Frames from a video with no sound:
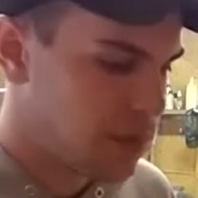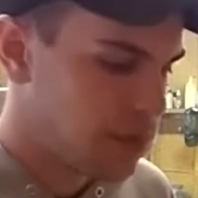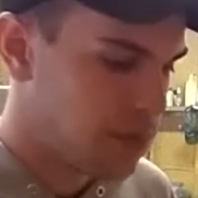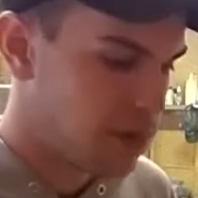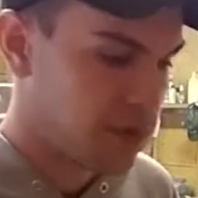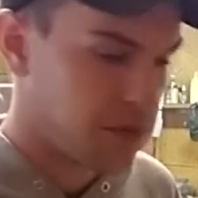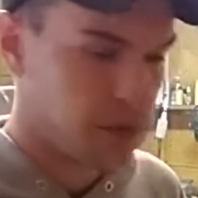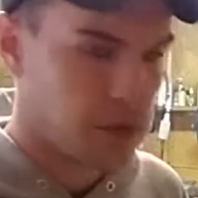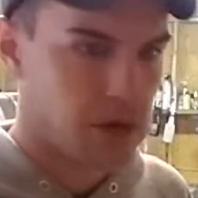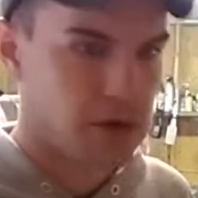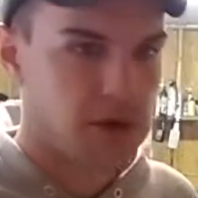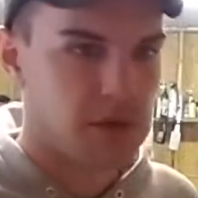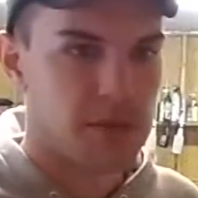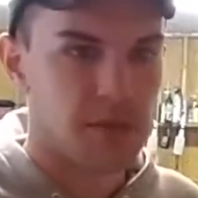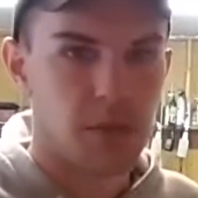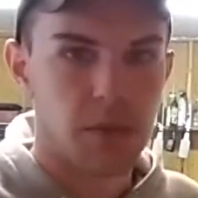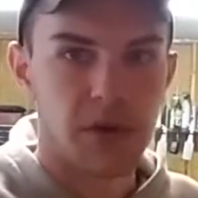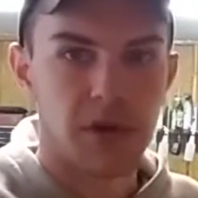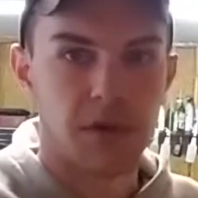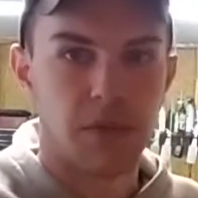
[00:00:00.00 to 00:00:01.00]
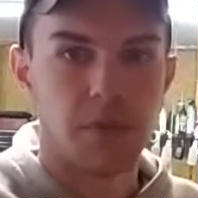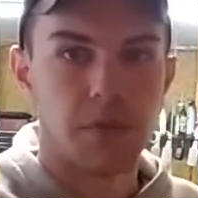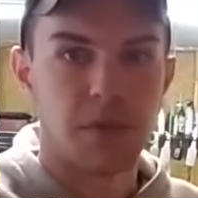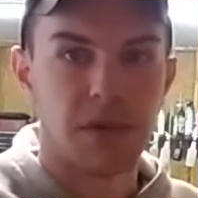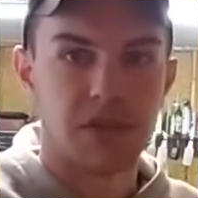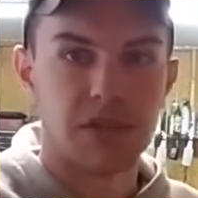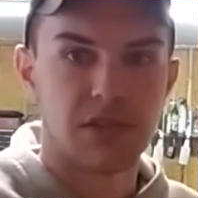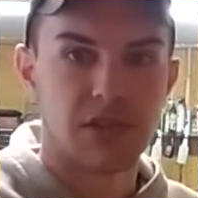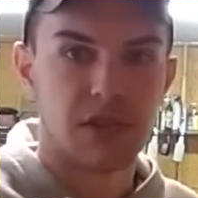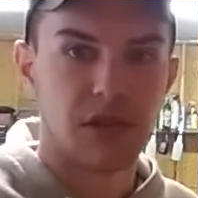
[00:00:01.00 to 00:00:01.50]
But if you are going to be welding
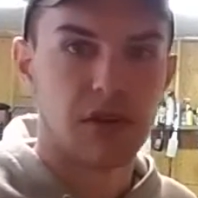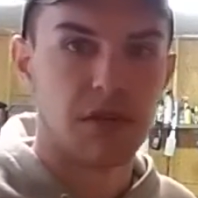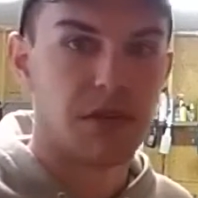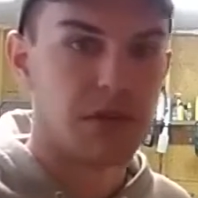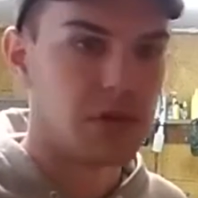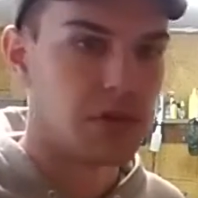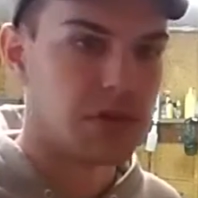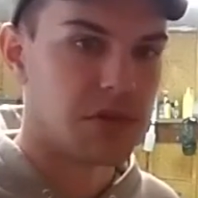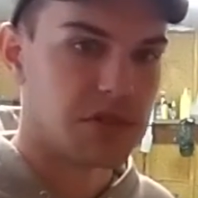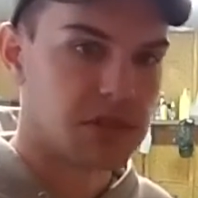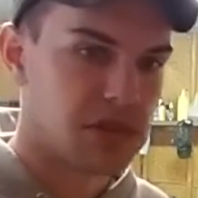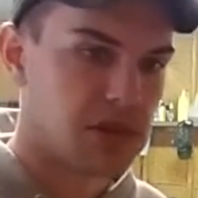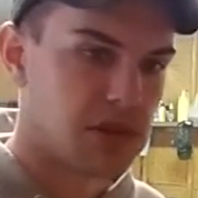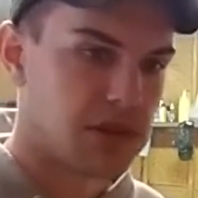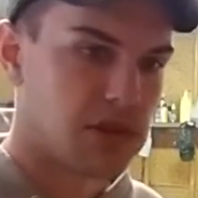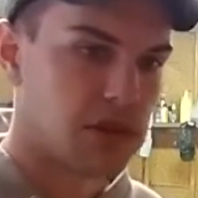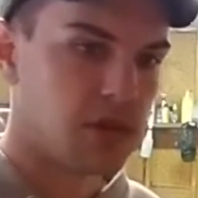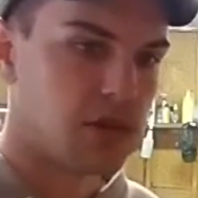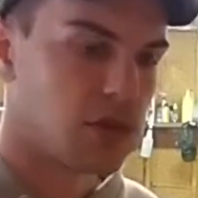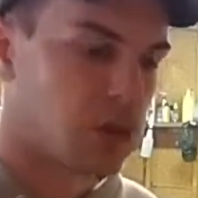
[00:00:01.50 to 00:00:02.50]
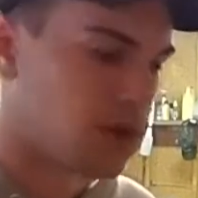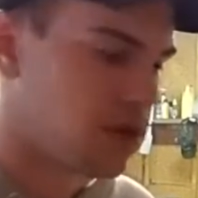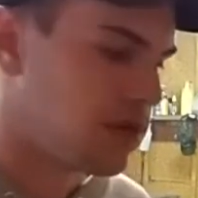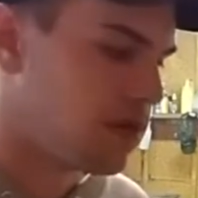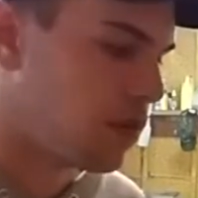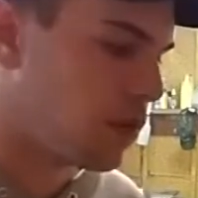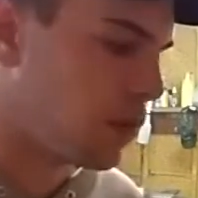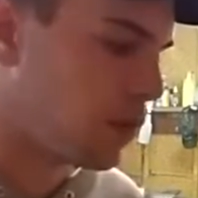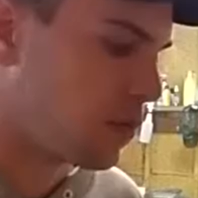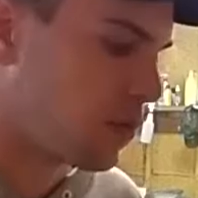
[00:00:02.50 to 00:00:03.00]
big stuff, you can just get a 220
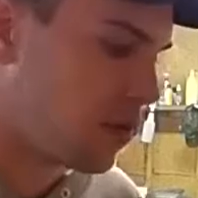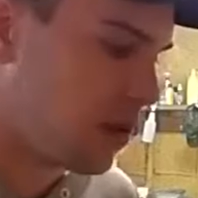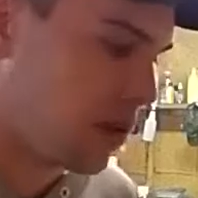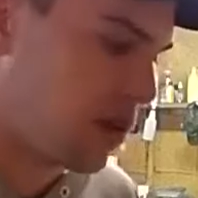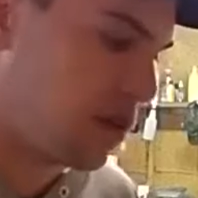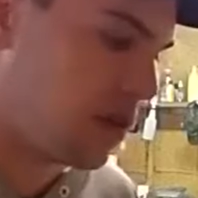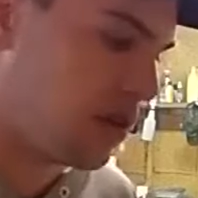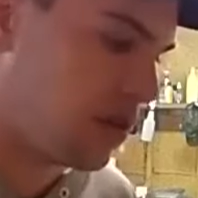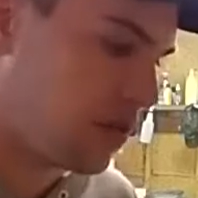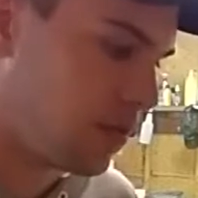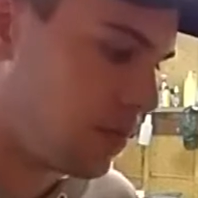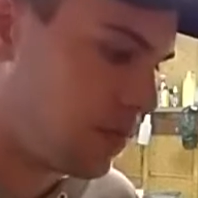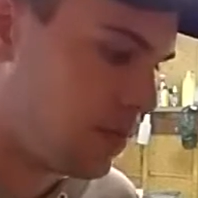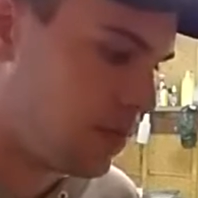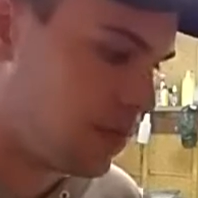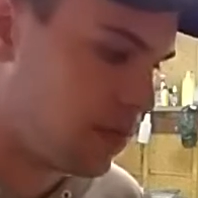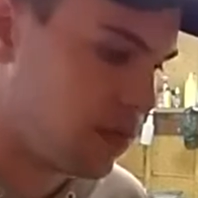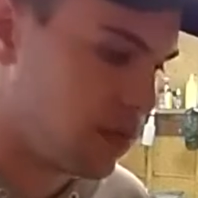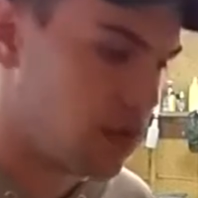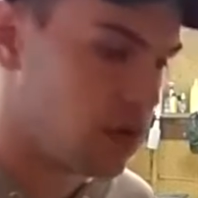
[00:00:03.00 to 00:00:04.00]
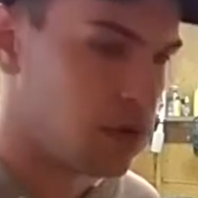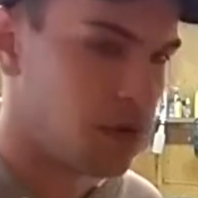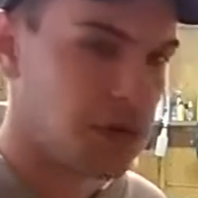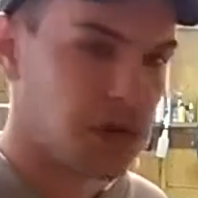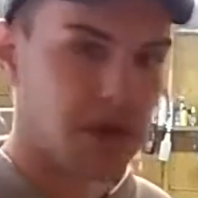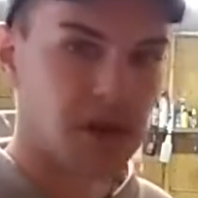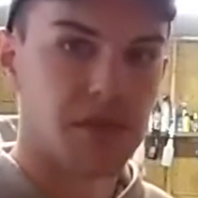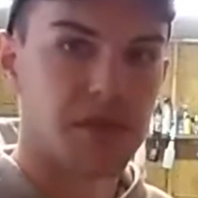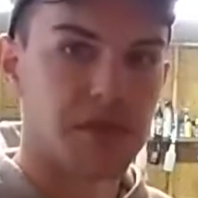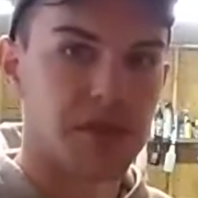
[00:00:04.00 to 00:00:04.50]
volt and you can
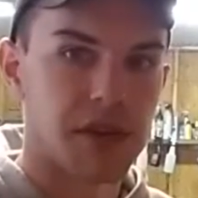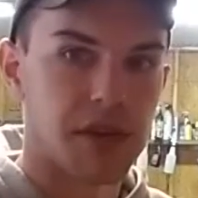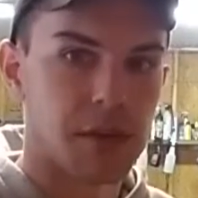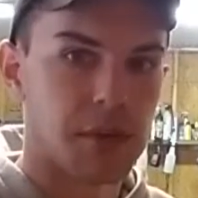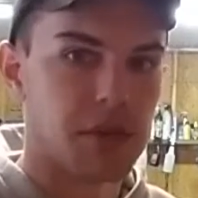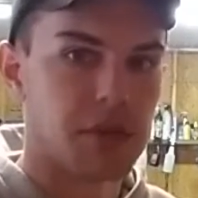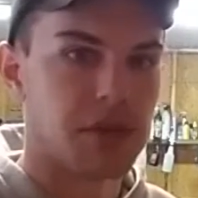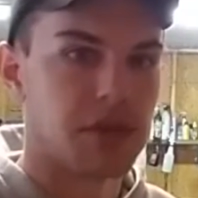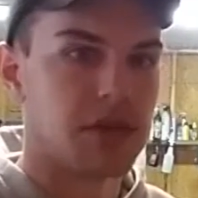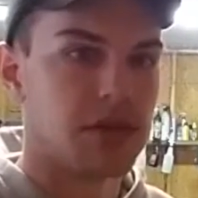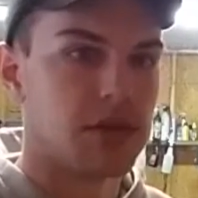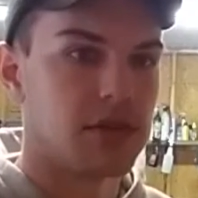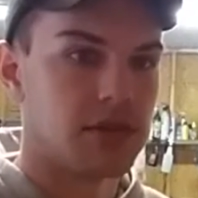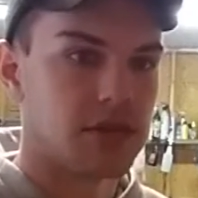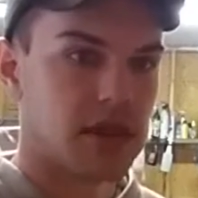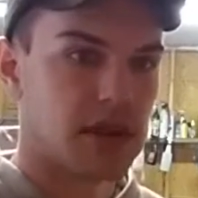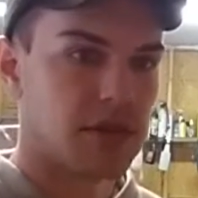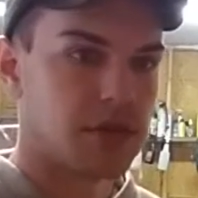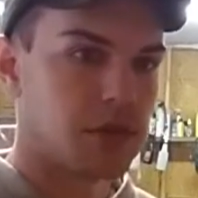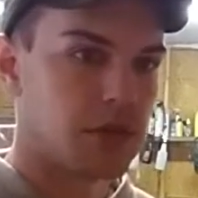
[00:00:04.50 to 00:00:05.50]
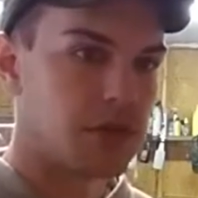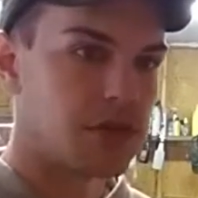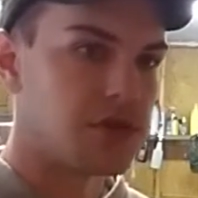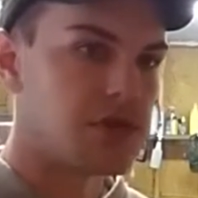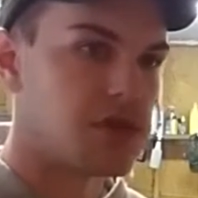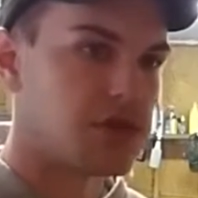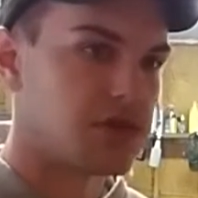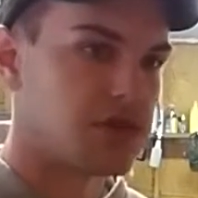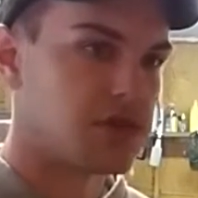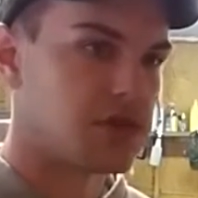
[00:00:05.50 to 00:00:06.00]
weld everything with it. You just have to
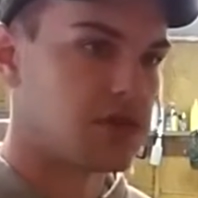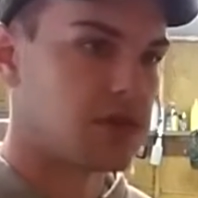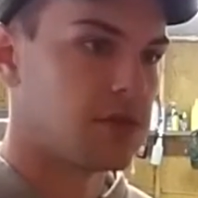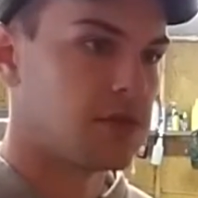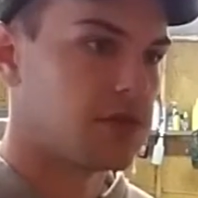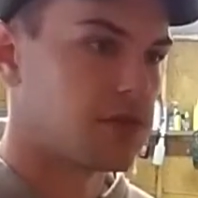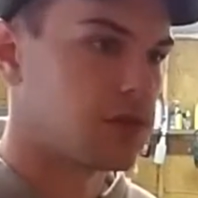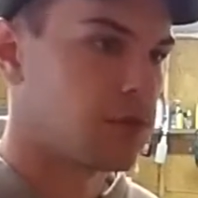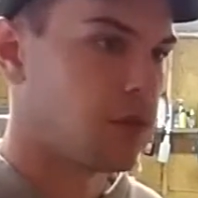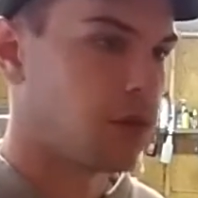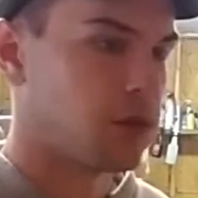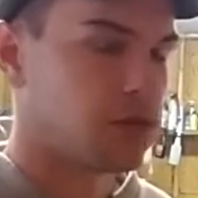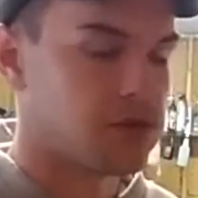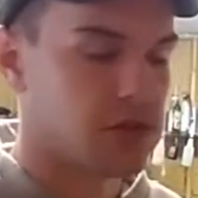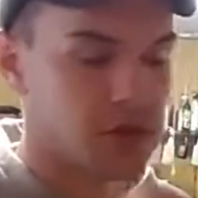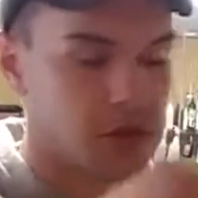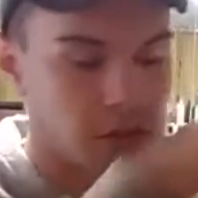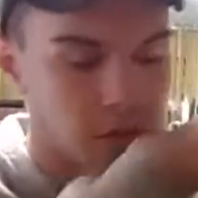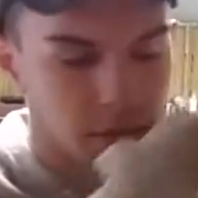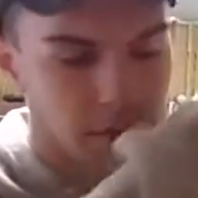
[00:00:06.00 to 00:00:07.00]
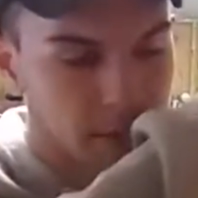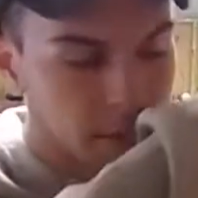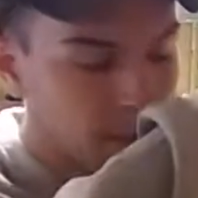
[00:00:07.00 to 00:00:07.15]
adjust it some for smaller stuff.